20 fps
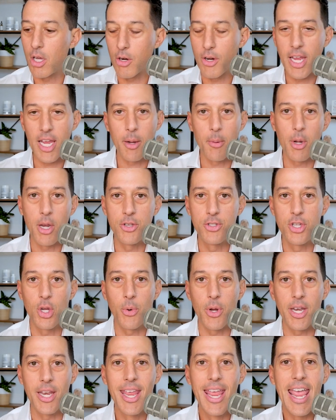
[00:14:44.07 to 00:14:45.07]
Okay, I'm going to
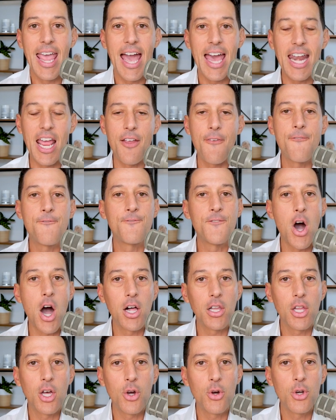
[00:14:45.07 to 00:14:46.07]
do it. And I
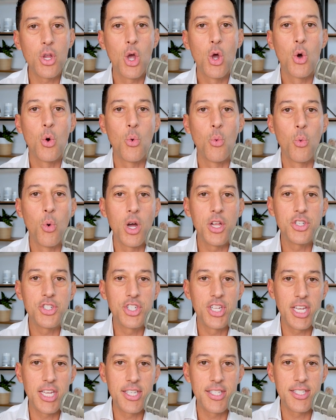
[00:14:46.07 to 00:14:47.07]
followed what
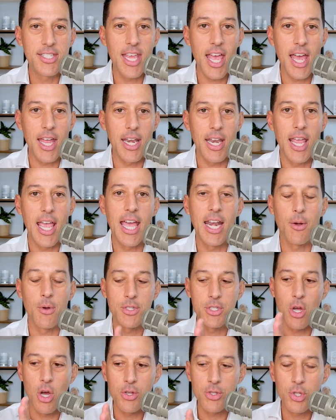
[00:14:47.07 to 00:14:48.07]
she said. And I
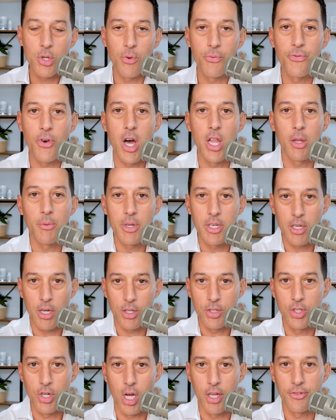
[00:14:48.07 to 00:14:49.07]
was also following
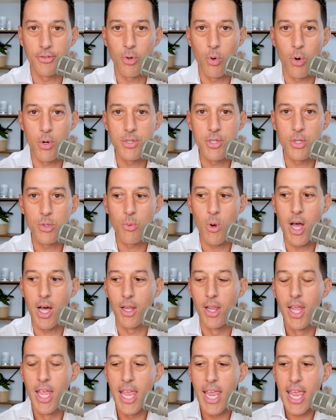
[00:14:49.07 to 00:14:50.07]
John's course as
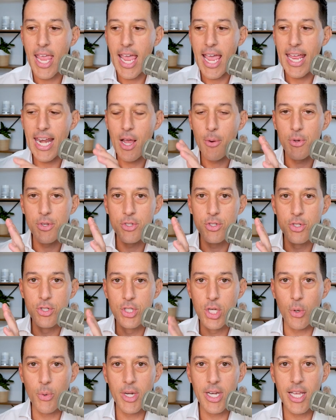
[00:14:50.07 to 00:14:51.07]
well. And I was
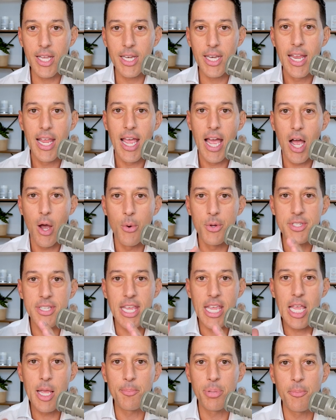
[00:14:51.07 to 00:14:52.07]
doing it. I was
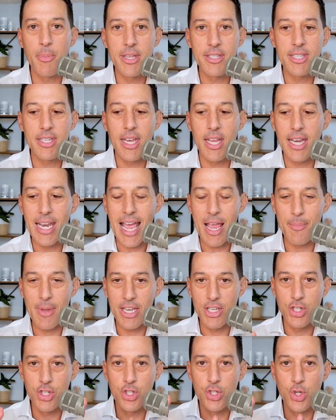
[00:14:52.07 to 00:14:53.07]
implementing it. I
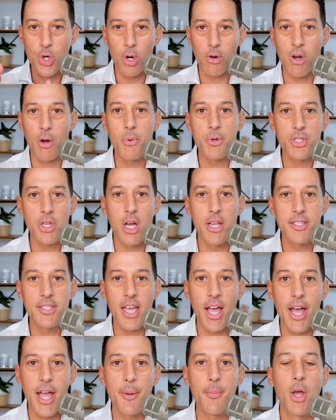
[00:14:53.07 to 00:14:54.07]
made sure it was on
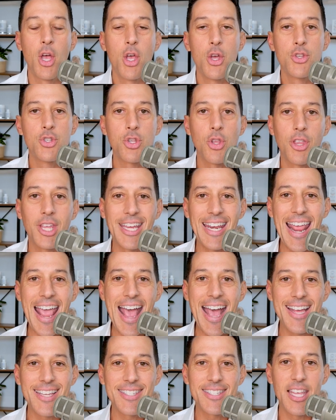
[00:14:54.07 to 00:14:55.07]
time so they could
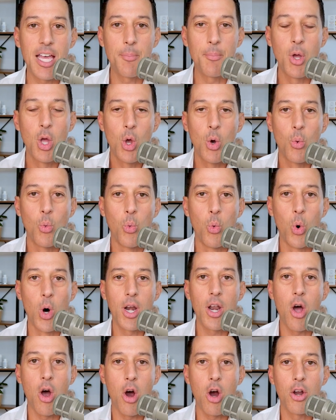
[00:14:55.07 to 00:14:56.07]
ask them,
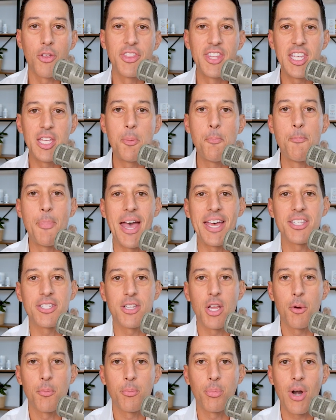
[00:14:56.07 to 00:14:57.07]
what are the
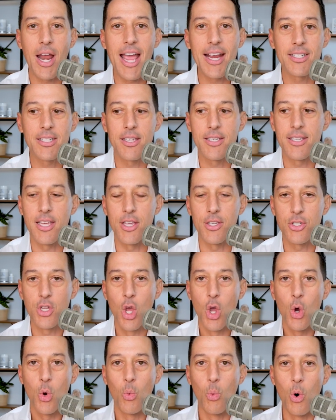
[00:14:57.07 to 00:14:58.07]
best practices?
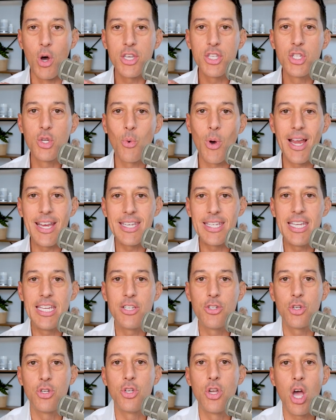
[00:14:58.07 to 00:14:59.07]
What do I
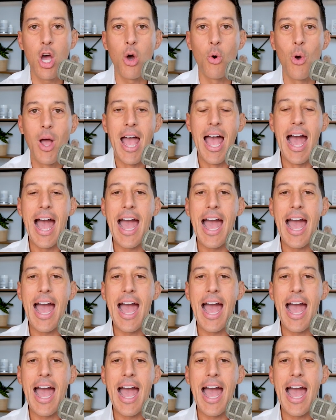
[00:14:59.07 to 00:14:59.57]
need to know?